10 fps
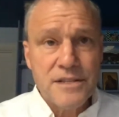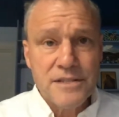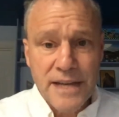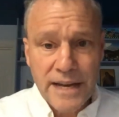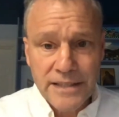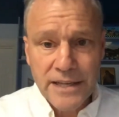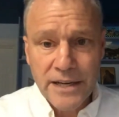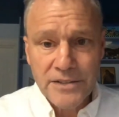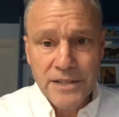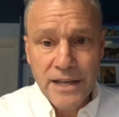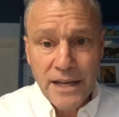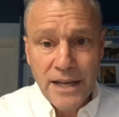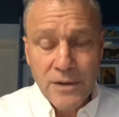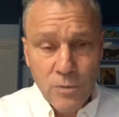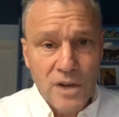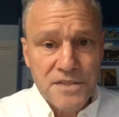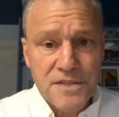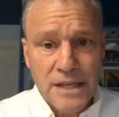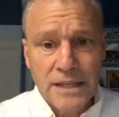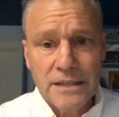satires had once
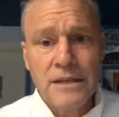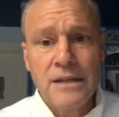done.